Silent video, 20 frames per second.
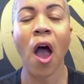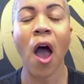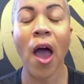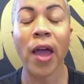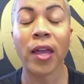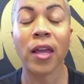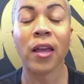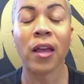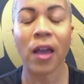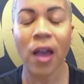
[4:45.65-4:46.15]

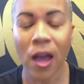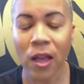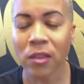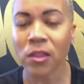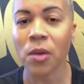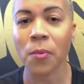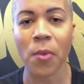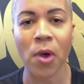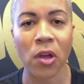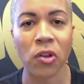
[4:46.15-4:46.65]
I got
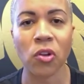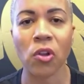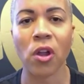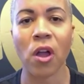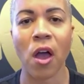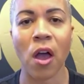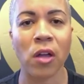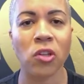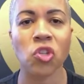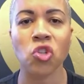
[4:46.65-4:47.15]
them under
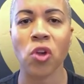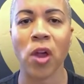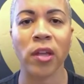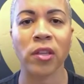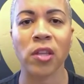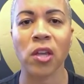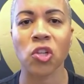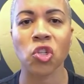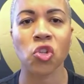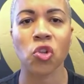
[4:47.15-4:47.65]

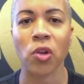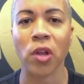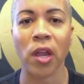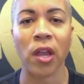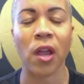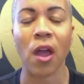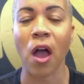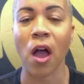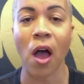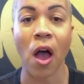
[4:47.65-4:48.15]
contract
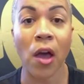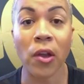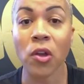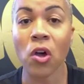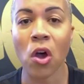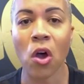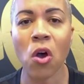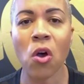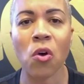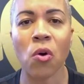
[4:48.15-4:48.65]
yesterday on a
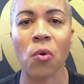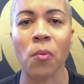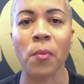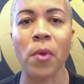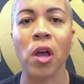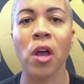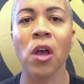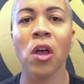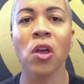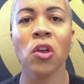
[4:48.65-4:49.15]
home.
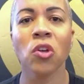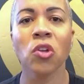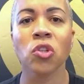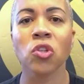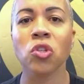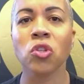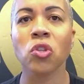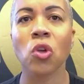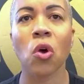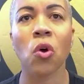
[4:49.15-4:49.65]

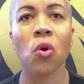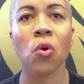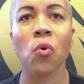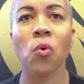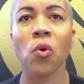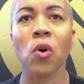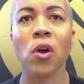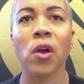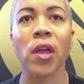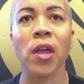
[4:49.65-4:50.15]
So